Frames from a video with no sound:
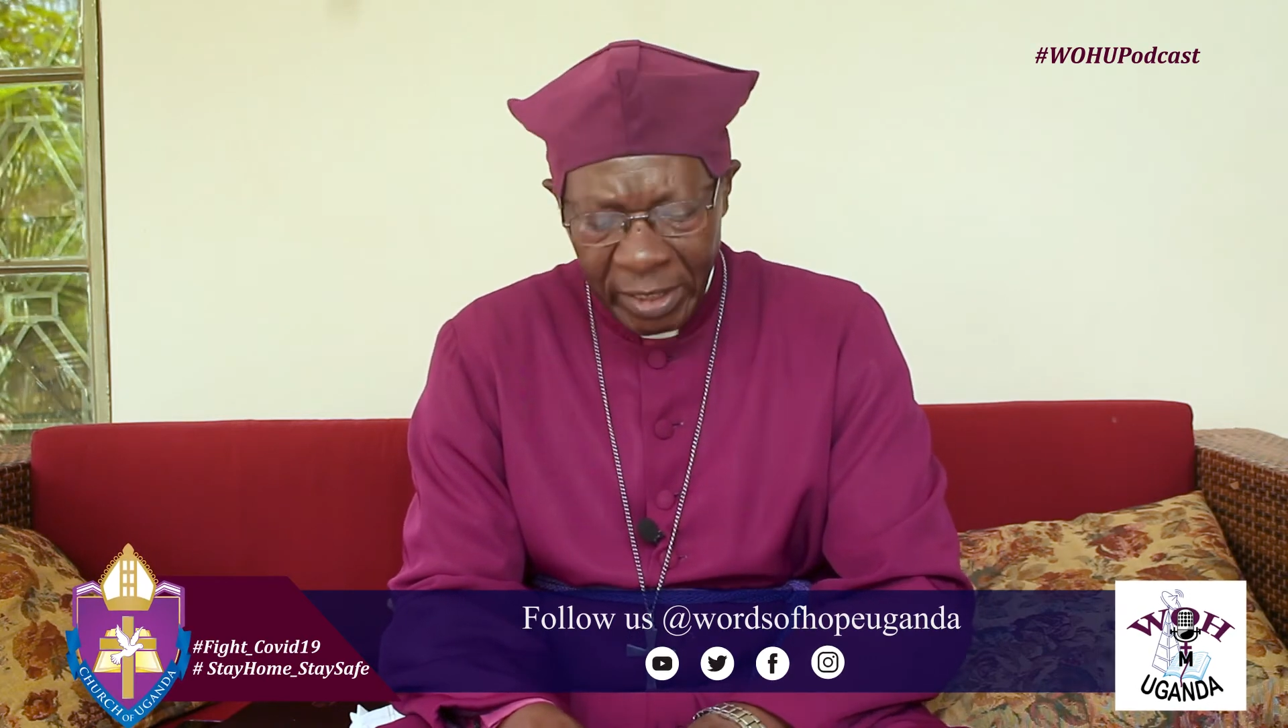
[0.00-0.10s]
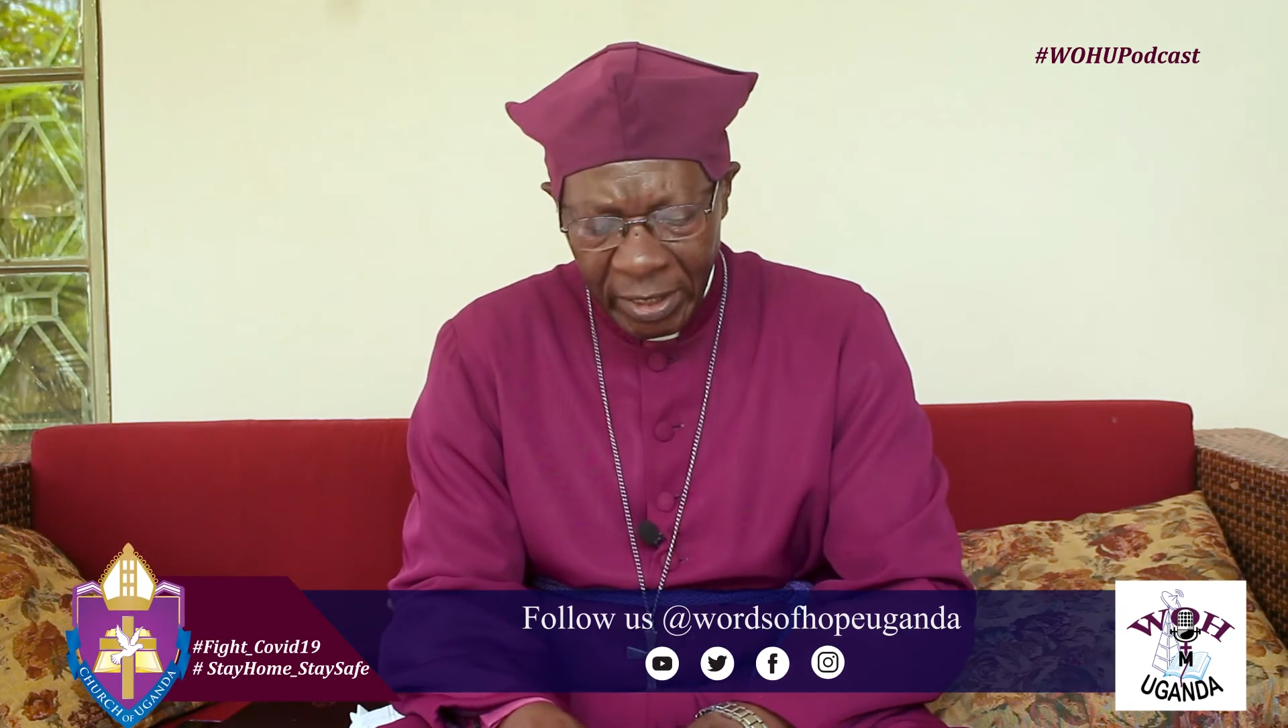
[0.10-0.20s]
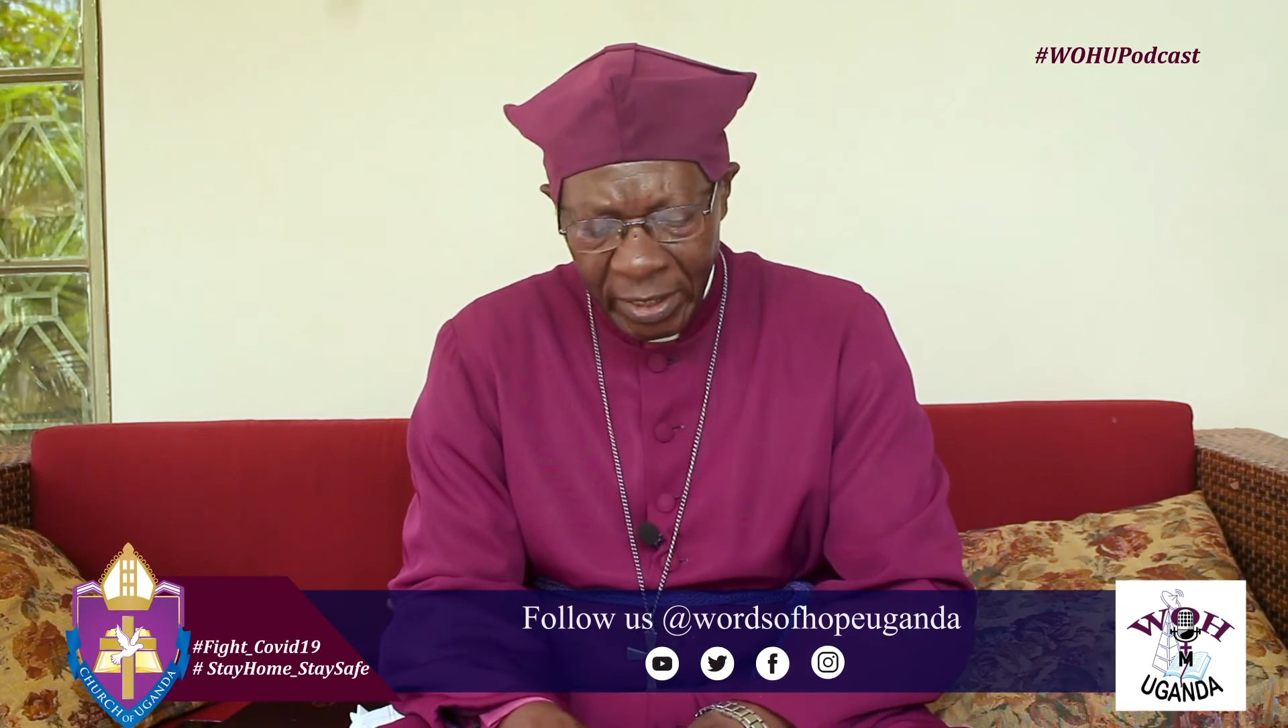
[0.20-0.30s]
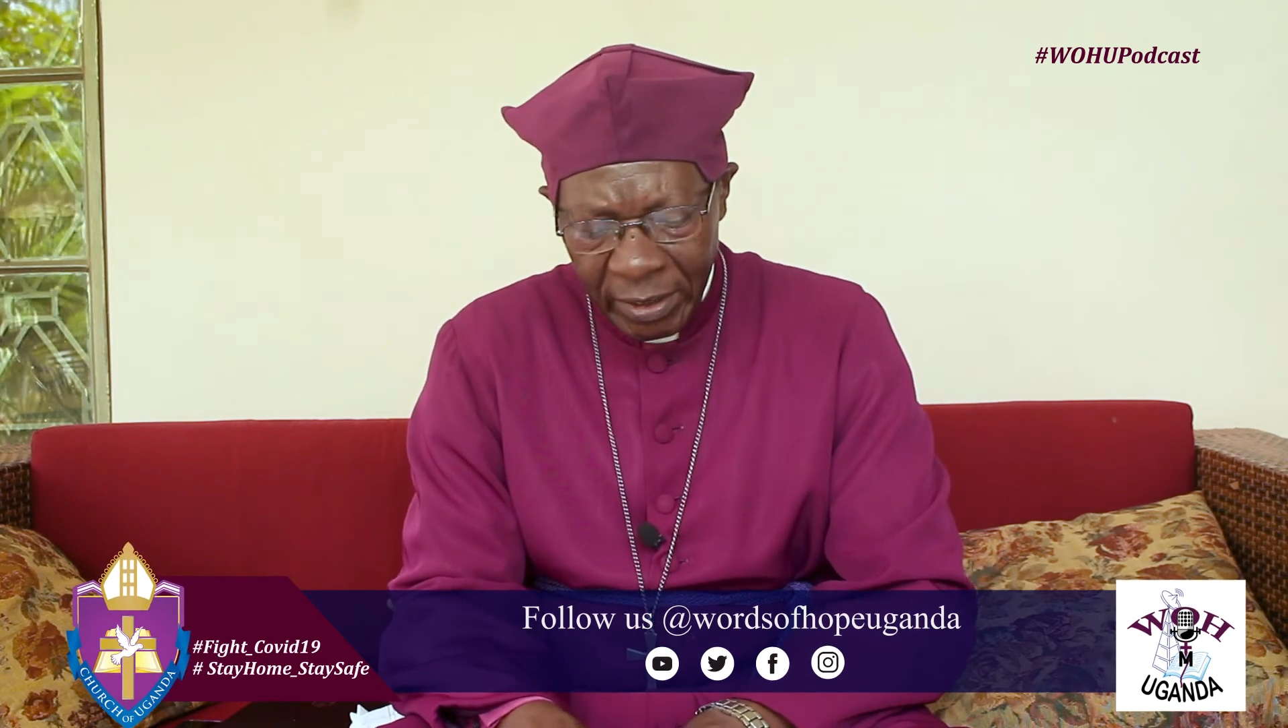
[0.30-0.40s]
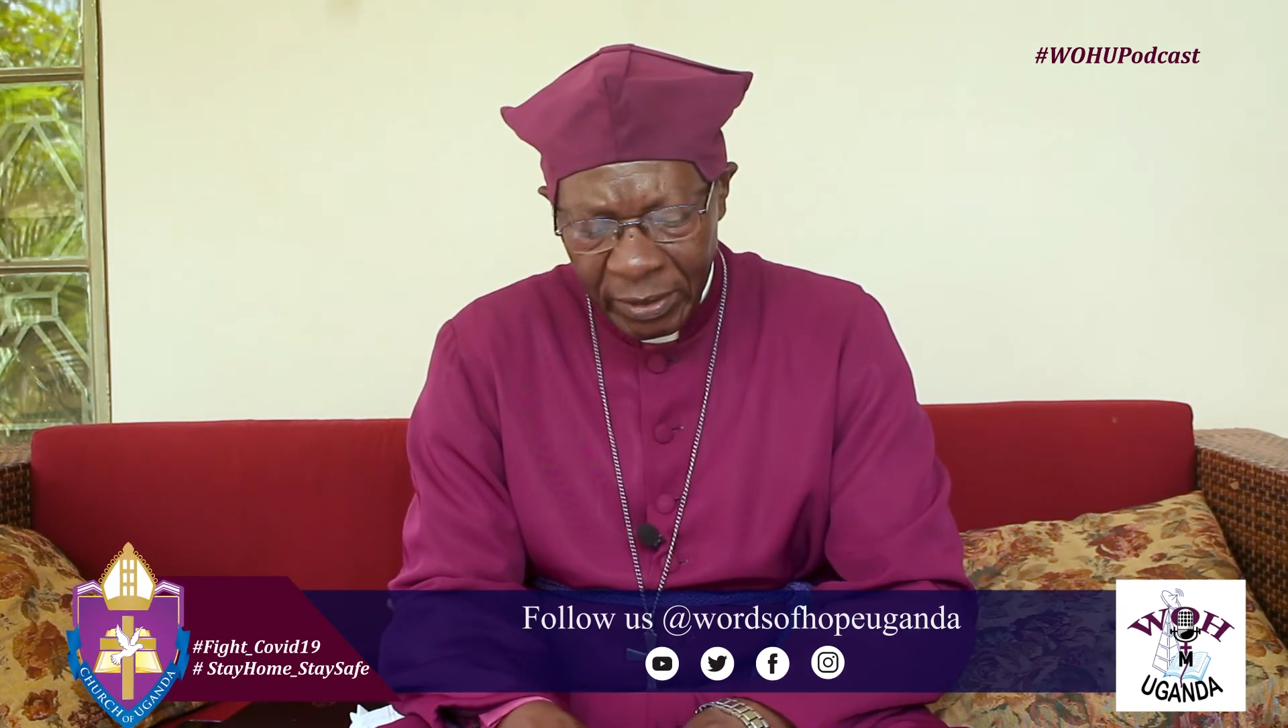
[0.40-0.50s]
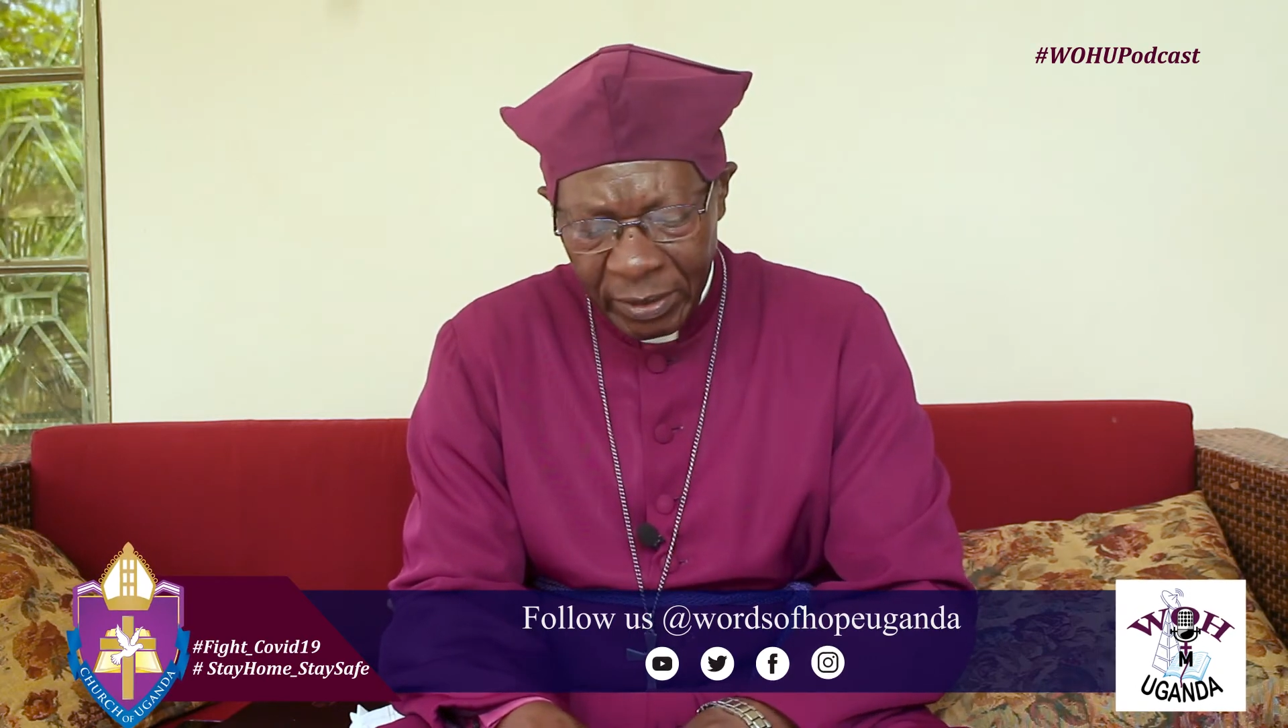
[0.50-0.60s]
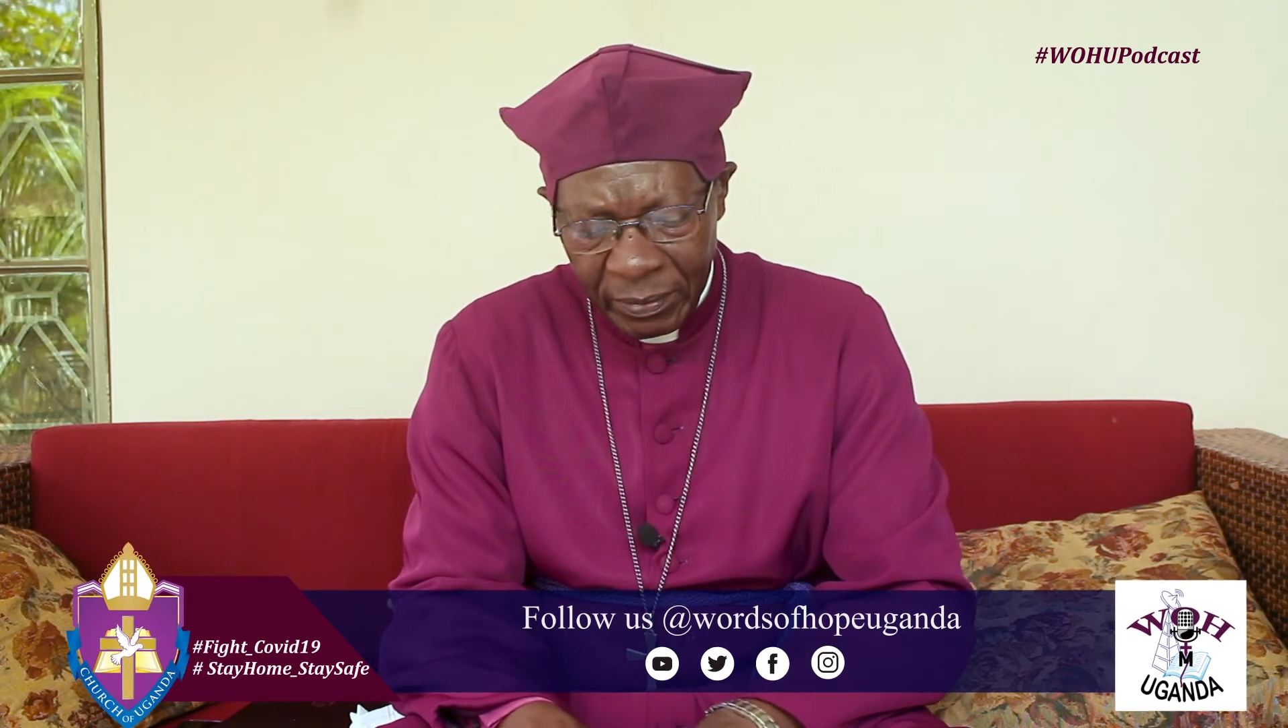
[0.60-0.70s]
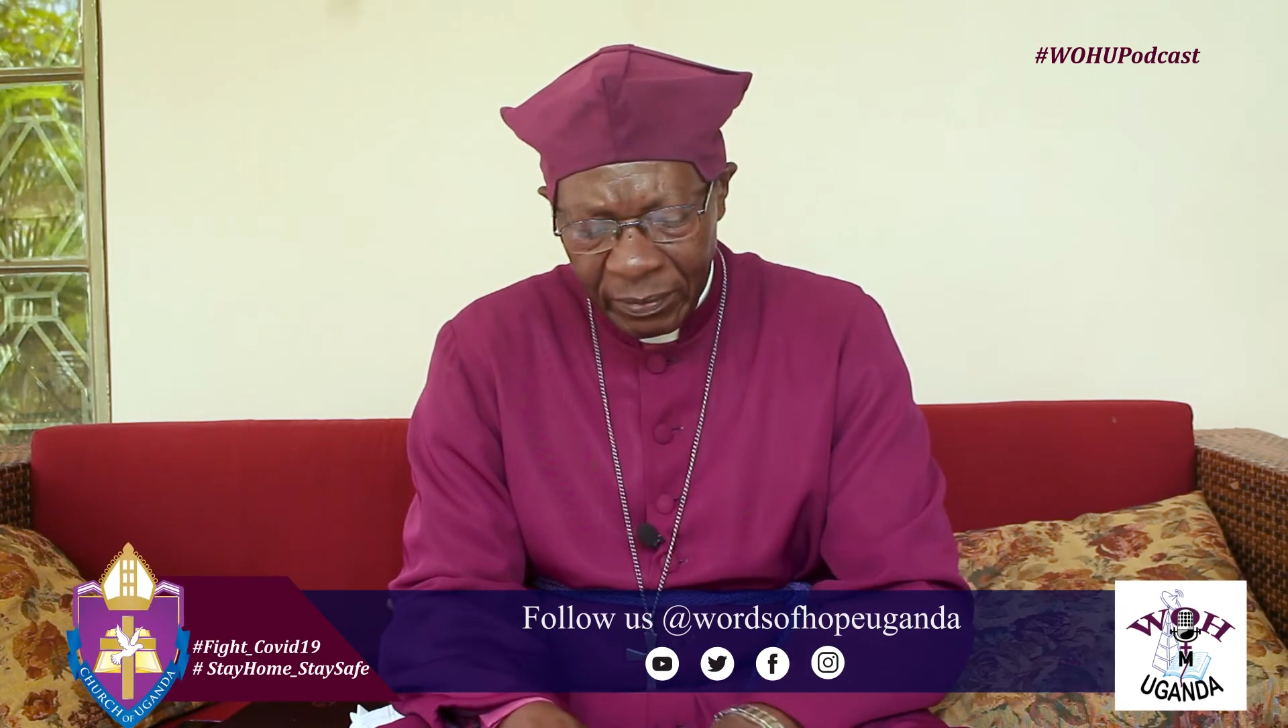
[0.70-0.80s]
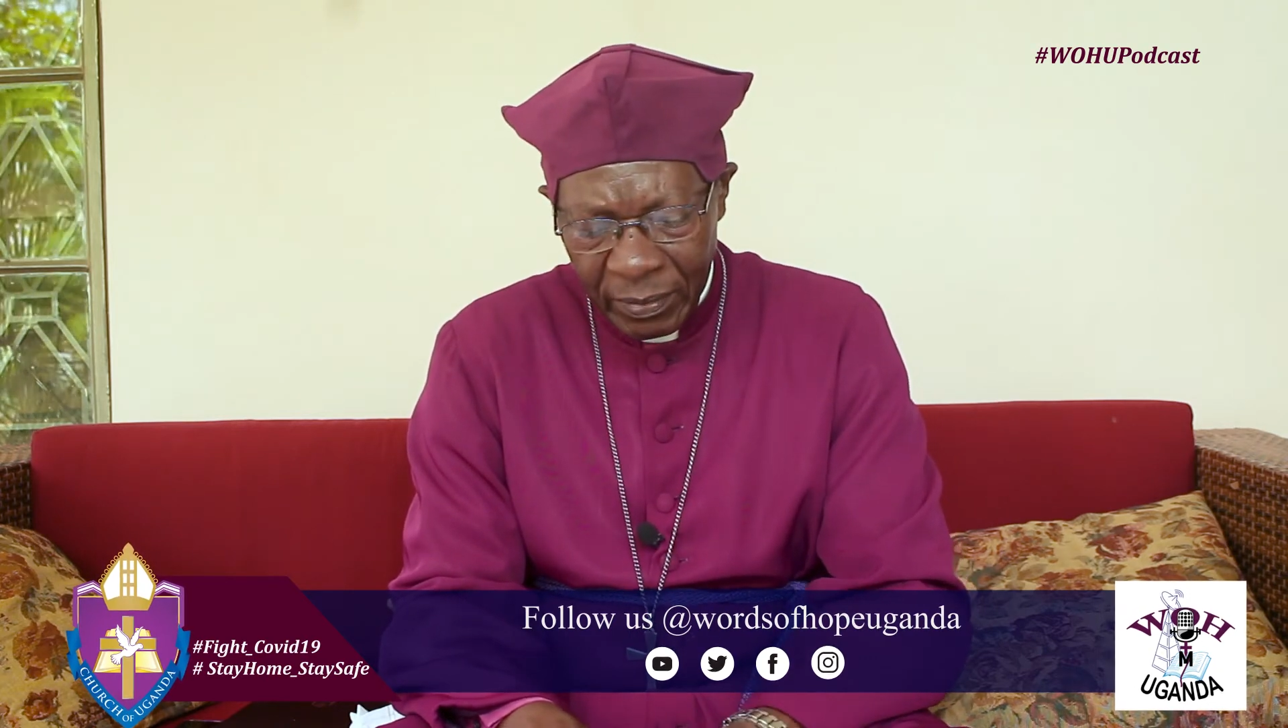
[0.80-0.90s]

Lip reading: leaders?